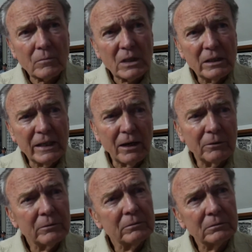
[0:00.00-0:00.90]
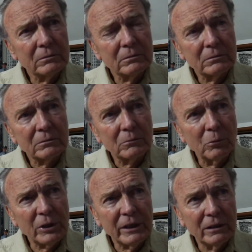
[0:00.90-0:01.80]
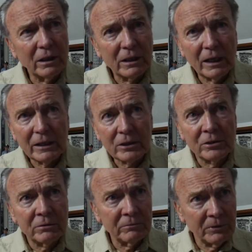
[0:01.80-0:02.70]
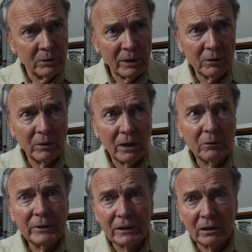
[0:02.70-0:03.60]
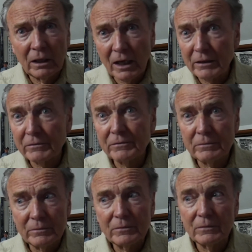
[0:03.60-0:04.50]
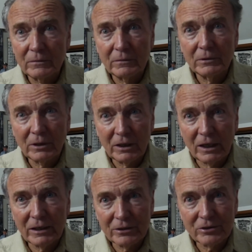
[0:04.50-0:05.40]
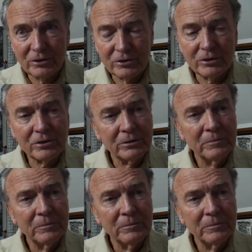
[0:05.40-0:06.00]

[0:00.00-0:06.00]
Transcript: Now, working narcotics for quite a while, we did a lot of narcotics searches,